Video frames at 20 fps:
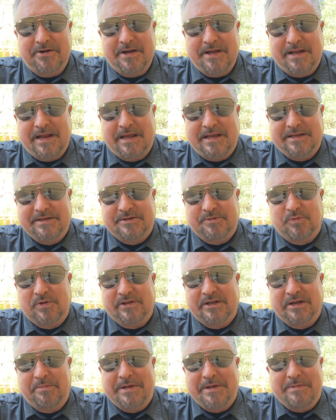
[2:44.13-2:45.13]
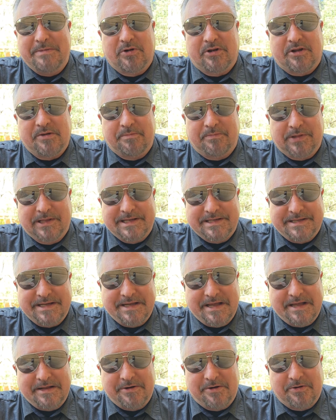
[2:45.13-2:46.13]
and he's willing to be more
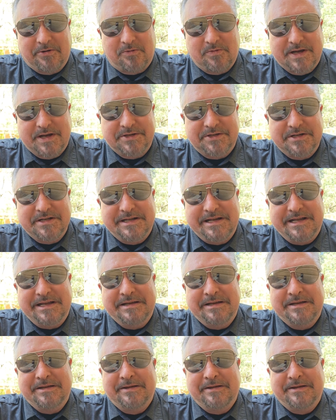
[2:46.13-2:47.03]
complicit in her questioning.